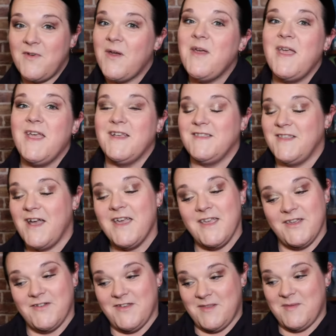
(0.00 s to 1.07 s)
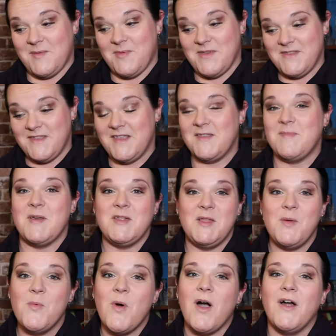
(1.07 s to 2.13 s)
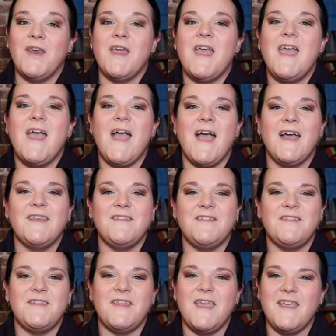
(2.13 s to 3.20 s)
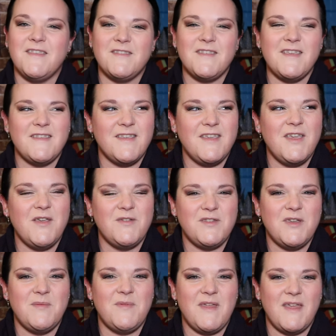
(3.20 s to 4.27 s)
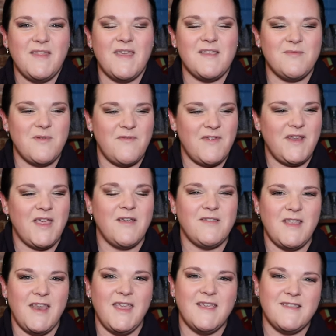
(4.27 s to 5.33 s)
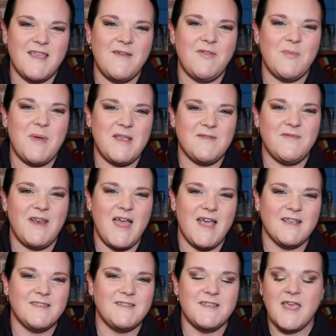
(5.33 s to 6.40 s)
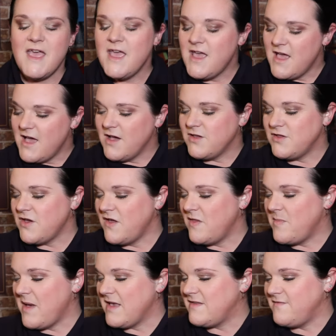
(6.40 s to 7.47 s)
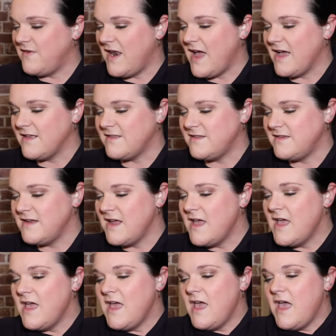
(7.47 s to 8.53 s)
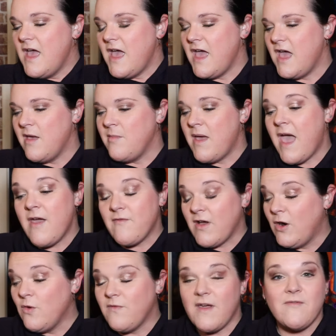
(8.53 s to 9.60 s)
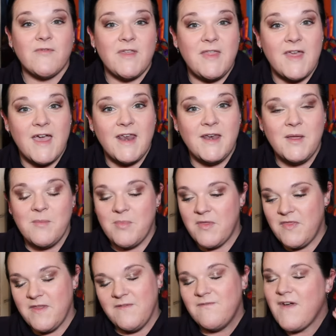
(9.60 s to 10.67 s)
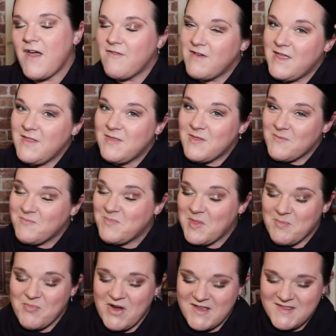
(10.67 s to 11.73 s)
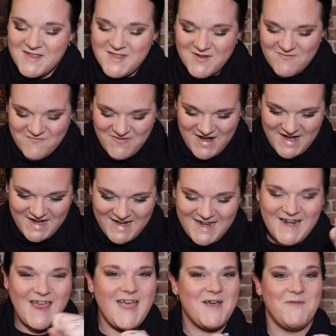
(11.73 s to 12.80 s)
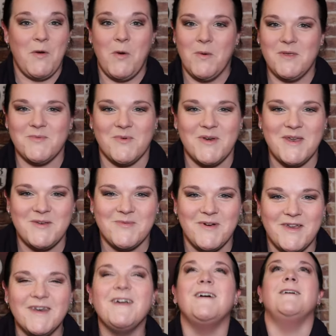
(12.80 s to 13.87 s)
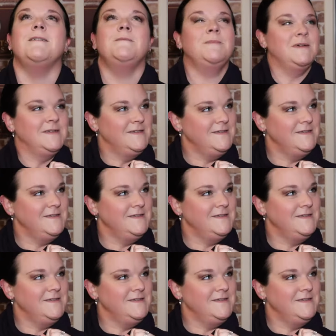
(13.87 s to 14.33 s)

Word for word: very exciting Christmas presents, especially one, and it's a YouTube thing this with videos in it. You save the best for last. I show you the best for last. Um, I love everything, but the very the the present that really like I've always wanted one. Oh my